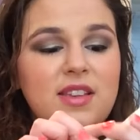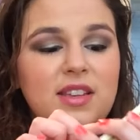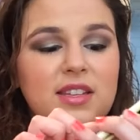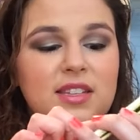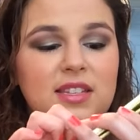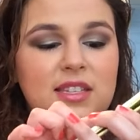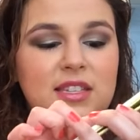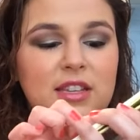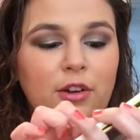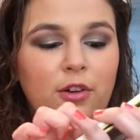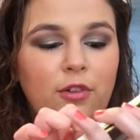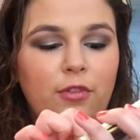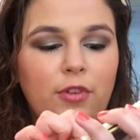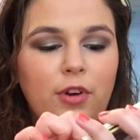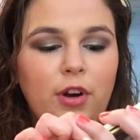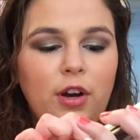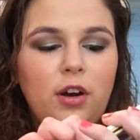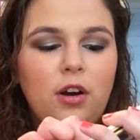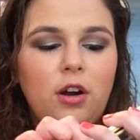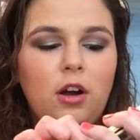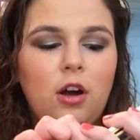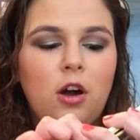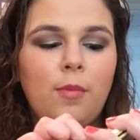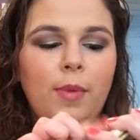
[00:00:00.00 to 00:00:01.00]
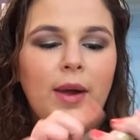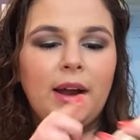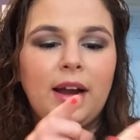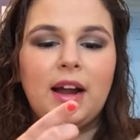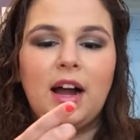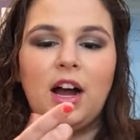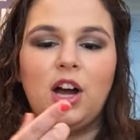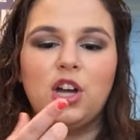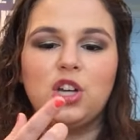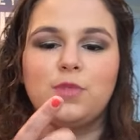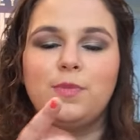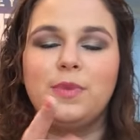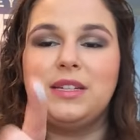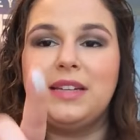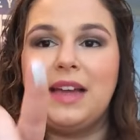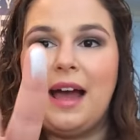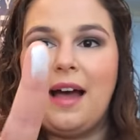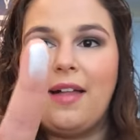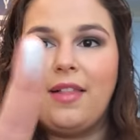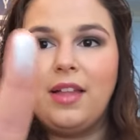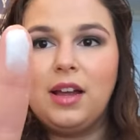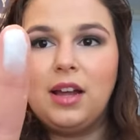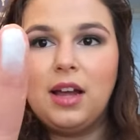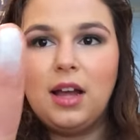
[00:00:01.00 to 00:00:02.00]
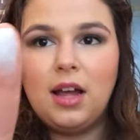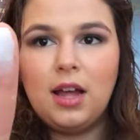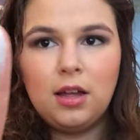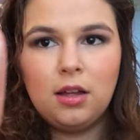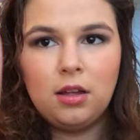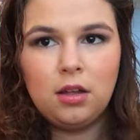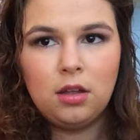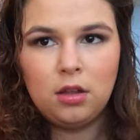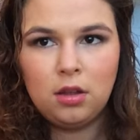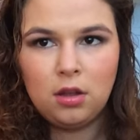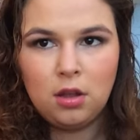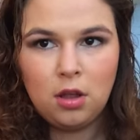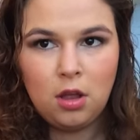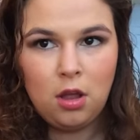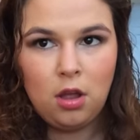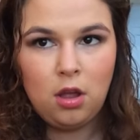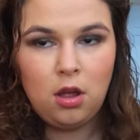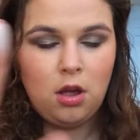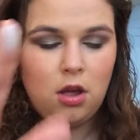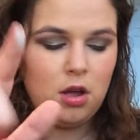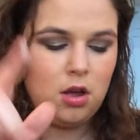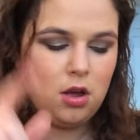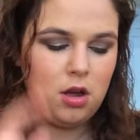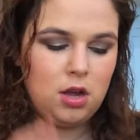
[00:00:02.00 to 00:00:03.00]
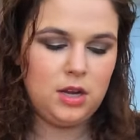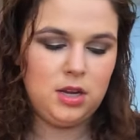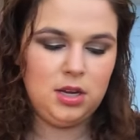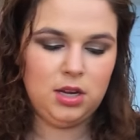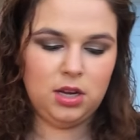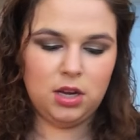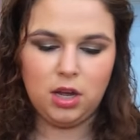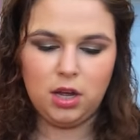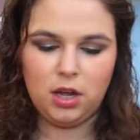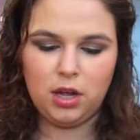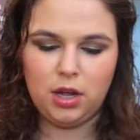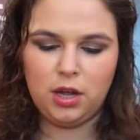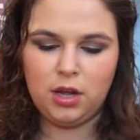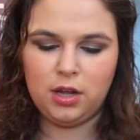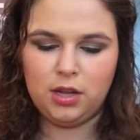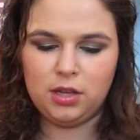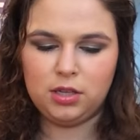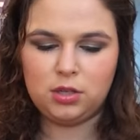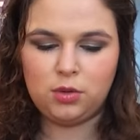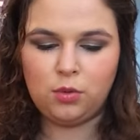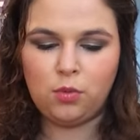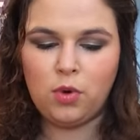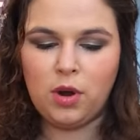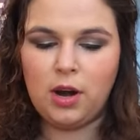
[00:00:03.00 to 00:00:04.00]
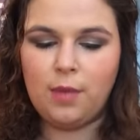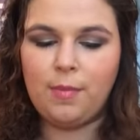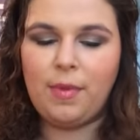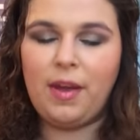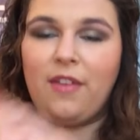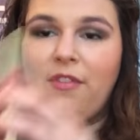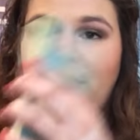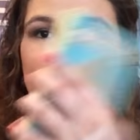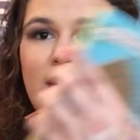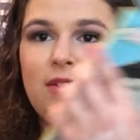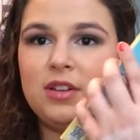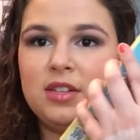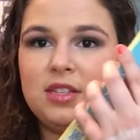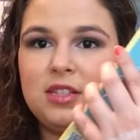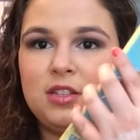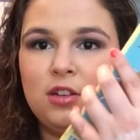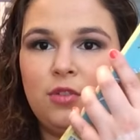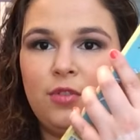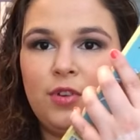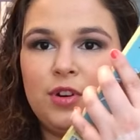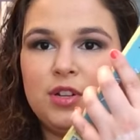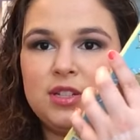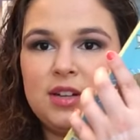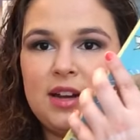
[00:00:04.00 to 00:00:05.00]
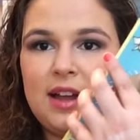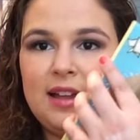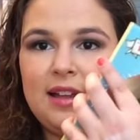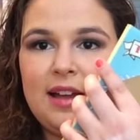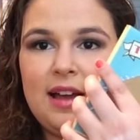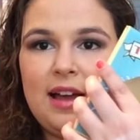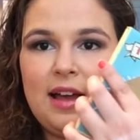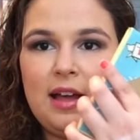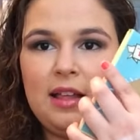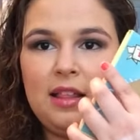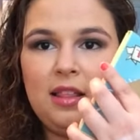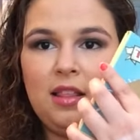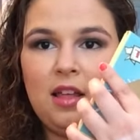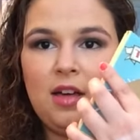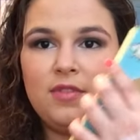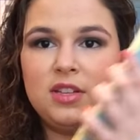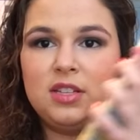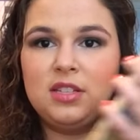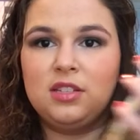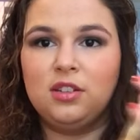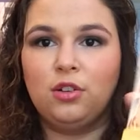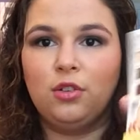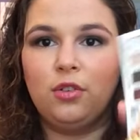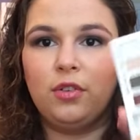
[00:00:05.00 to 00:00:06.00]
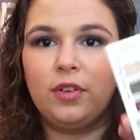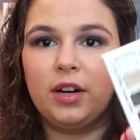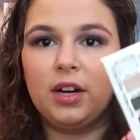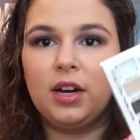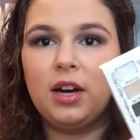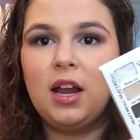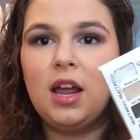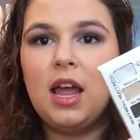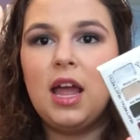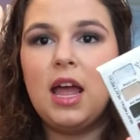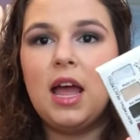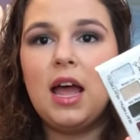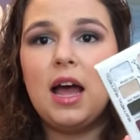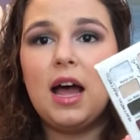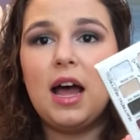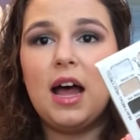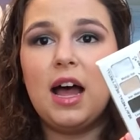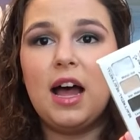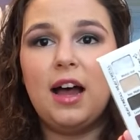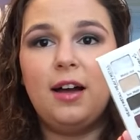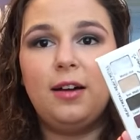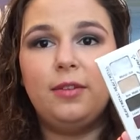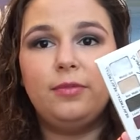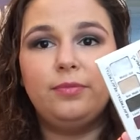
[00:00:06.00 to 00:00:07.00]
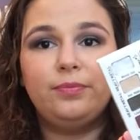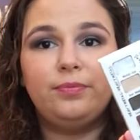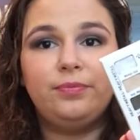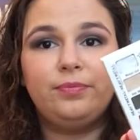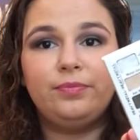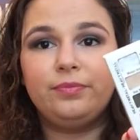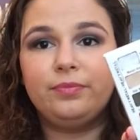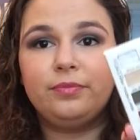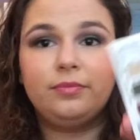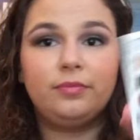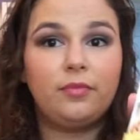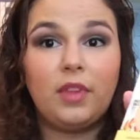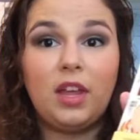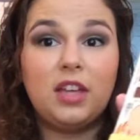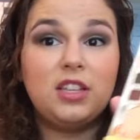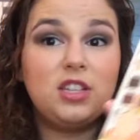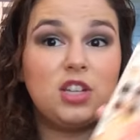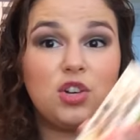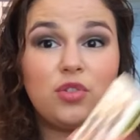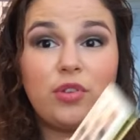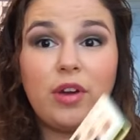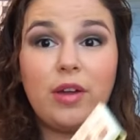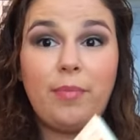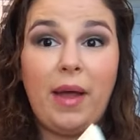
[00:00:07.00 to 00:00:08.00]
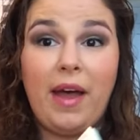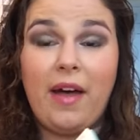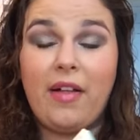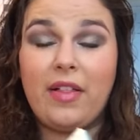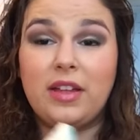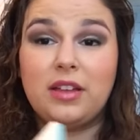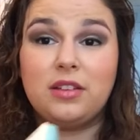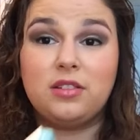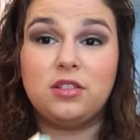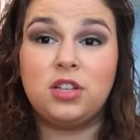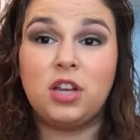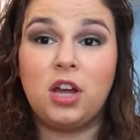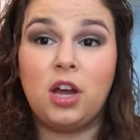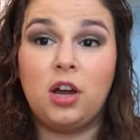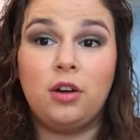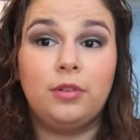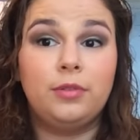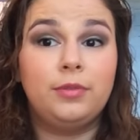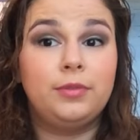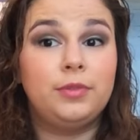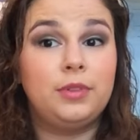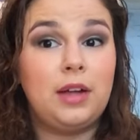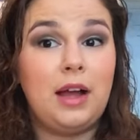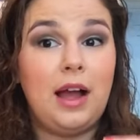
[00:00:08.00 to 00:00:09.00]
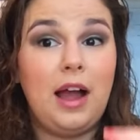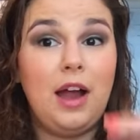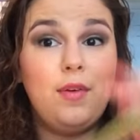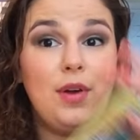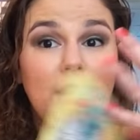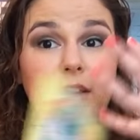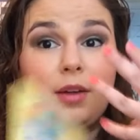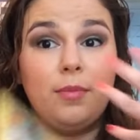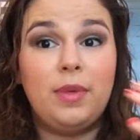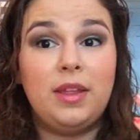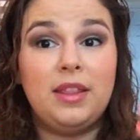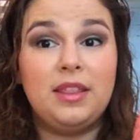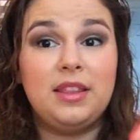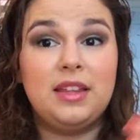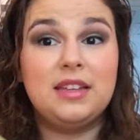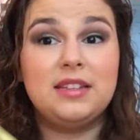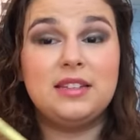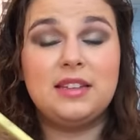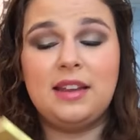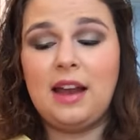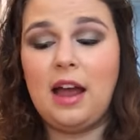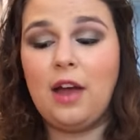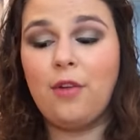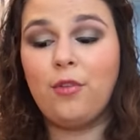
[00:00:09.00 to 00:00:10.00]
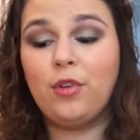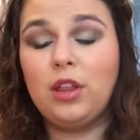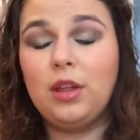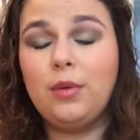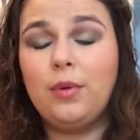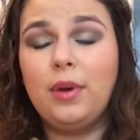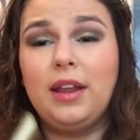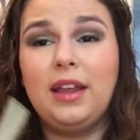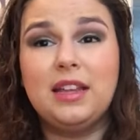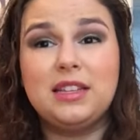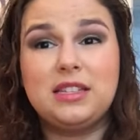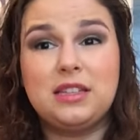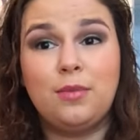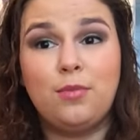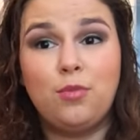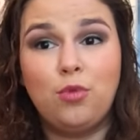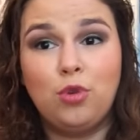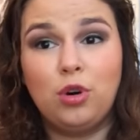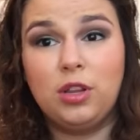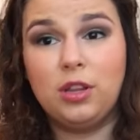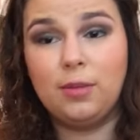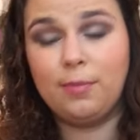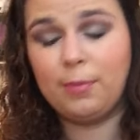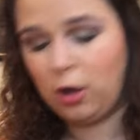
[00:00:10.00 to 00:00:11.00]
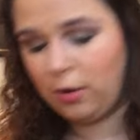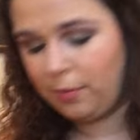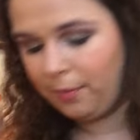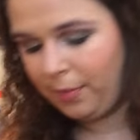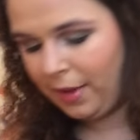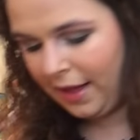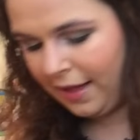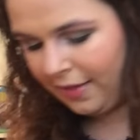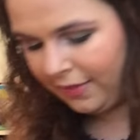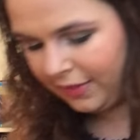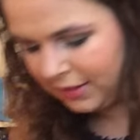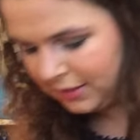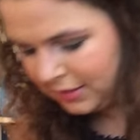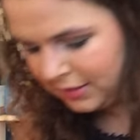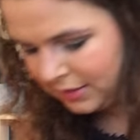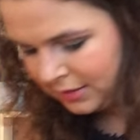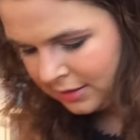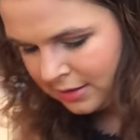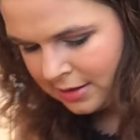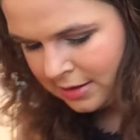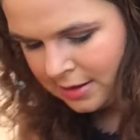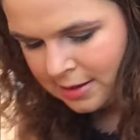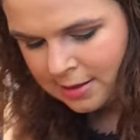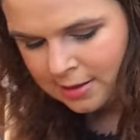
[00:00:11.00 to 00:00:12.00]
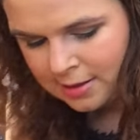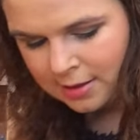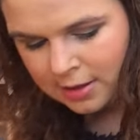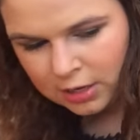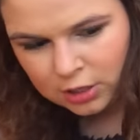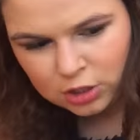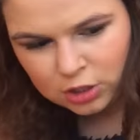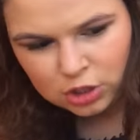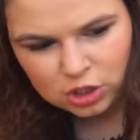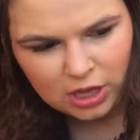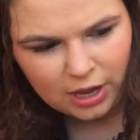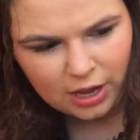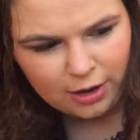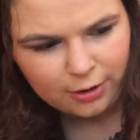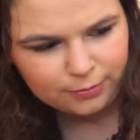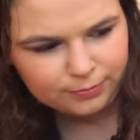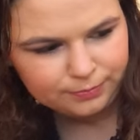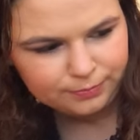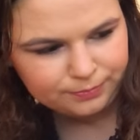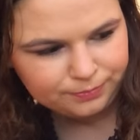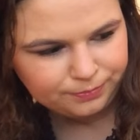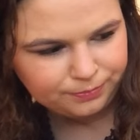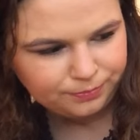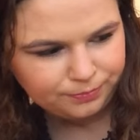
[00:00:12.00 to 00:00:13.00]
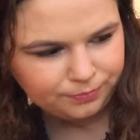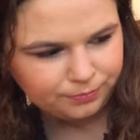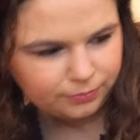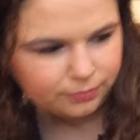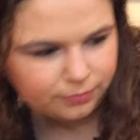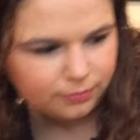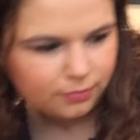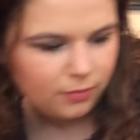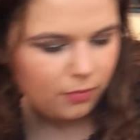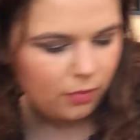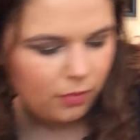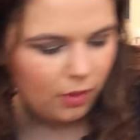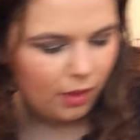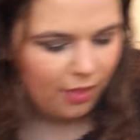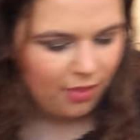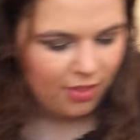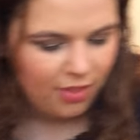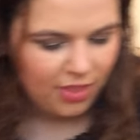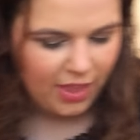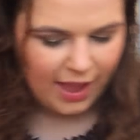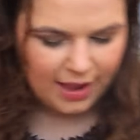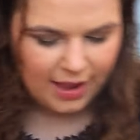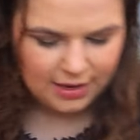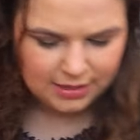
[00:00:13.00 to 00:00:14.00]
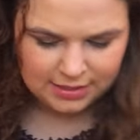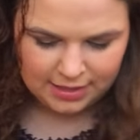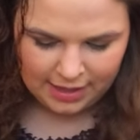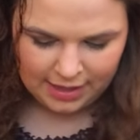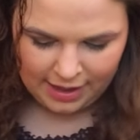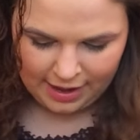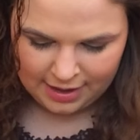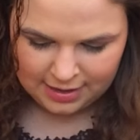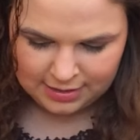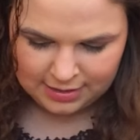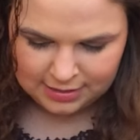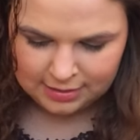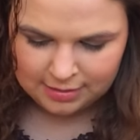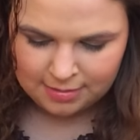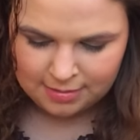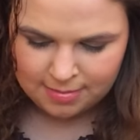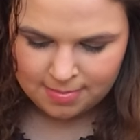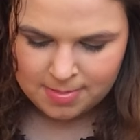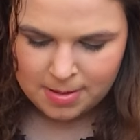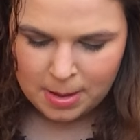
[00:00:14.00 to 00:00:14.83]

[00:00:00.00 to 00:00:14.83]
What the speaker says: This silver, oh my gosh, Metallica. Yes, one of my favorite silvers, and I love a silver. It's a great palette, so I recommend this, and I really want to get some more of the Balm palettes. So, that's that.